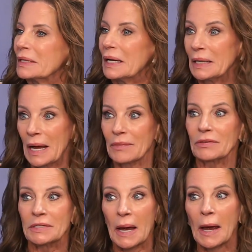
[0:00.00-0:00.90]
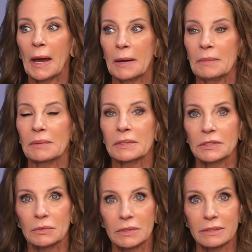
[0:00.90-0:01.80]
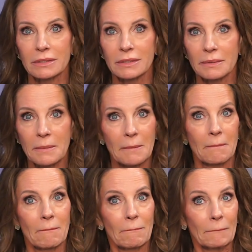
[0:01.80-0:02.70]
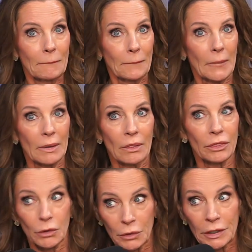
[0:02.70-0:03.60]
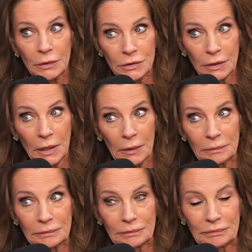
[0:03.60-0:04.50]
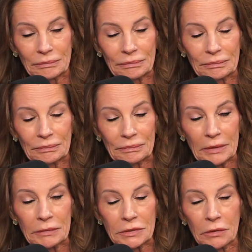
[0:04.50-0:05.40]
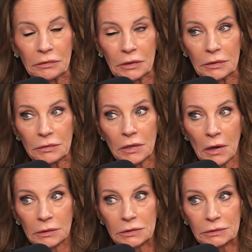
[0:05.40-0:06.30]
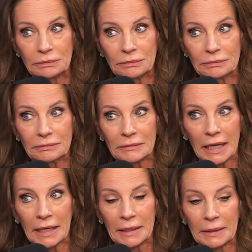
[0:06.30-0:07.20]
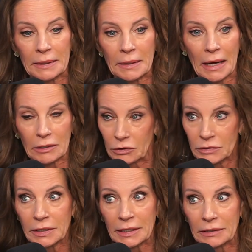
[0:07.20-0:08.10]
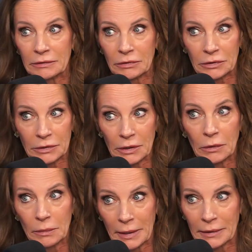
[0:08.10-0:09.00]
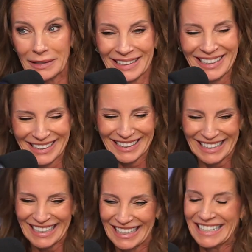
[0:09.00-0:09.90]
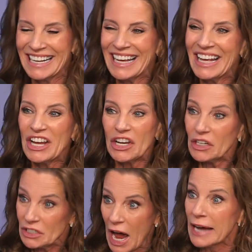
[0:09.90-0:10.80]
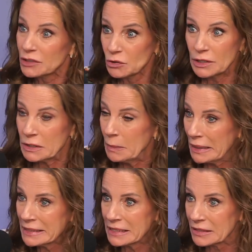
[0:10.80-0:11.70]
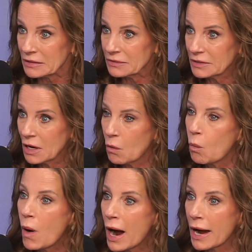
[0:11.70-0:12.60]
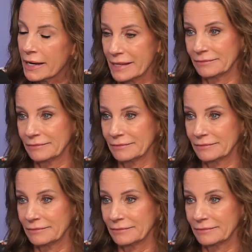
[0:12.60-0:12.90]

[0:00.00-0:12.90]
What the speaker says: And at the time, now this was 30 years ago, it was over $100. And I couldn't eat for a whole month. Ties are expensive. Why?